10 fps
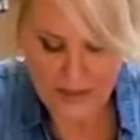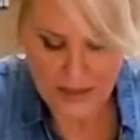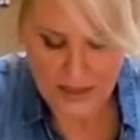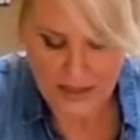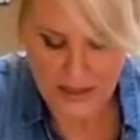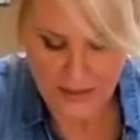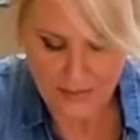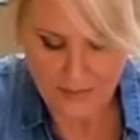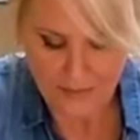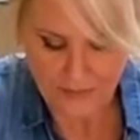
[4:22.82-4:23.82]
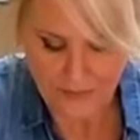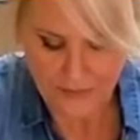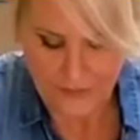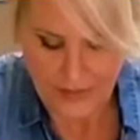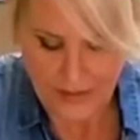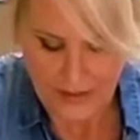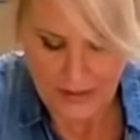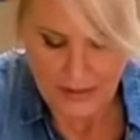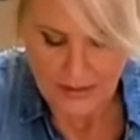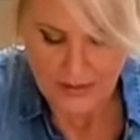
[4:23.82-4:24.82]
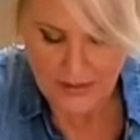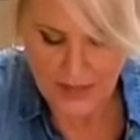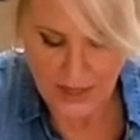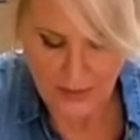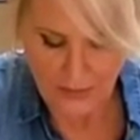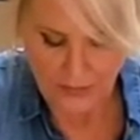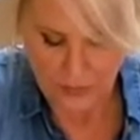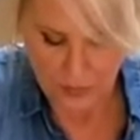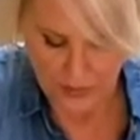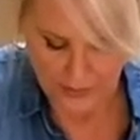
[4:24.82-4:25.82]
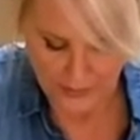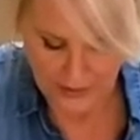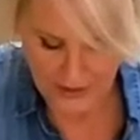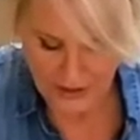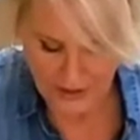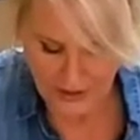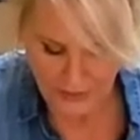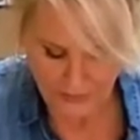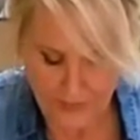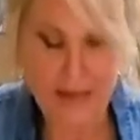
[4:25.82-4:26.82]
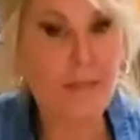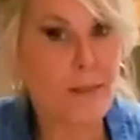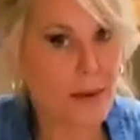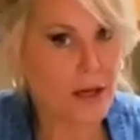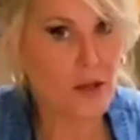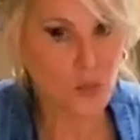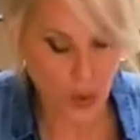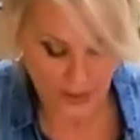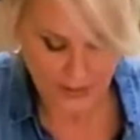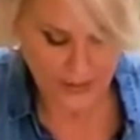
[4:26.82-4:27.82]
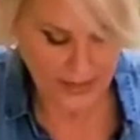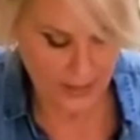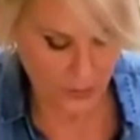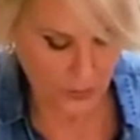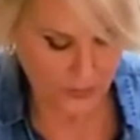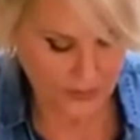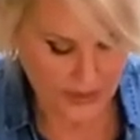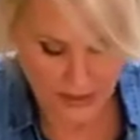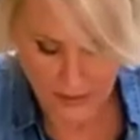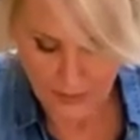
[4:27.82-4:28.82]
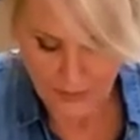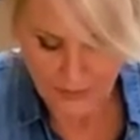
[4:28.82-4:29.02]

mixed in. So what I'm going to do, and my butter was at room temp.